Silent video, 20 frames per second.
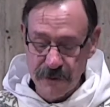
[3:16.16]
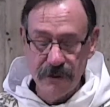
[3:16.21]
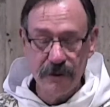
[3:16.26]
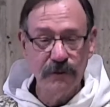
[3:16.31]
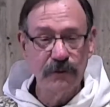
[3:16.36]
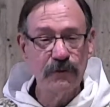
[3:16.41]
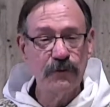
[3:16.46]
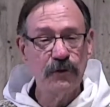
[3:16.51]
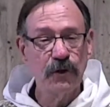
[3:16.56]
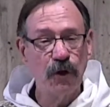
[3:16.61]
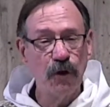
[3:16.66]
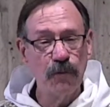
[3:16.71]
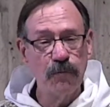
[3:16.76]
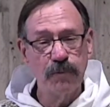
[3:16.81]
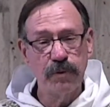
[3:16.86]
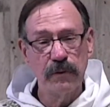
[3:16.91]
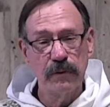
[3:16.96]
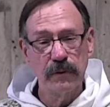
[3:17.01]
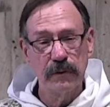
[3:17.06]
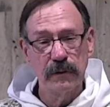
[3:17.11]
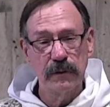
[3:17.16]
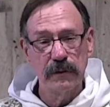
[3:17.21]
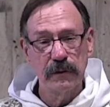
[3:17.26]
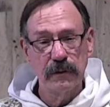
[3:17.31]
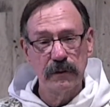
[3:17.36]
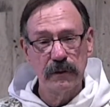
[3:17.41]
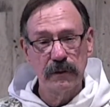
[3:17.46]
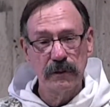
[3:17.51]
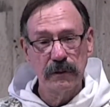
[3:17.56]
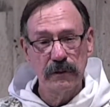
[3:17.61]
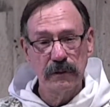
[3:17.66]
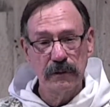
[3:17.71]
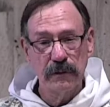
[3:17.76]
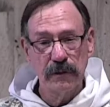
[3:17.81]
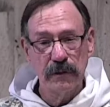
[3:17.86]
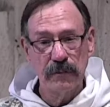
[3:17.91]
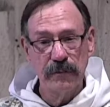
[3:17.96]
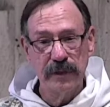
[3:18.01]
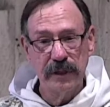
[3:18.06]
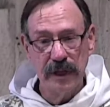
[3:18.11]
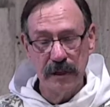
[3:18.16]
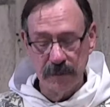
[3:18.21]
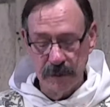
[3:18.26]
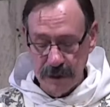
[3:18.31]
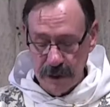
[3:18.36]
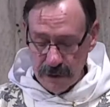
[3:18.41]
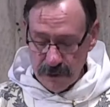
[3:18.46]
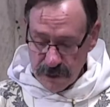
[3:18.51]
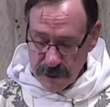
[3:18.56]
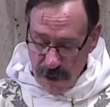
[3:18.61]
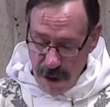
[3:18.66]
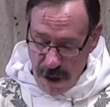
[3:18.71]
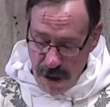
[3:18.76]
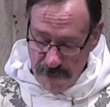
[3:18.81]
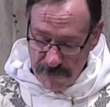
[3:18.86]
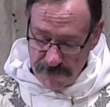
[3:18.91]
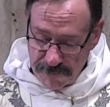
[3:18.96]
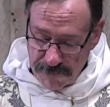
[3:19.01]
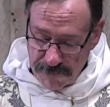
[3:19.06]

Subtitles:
lose hope or become closed off.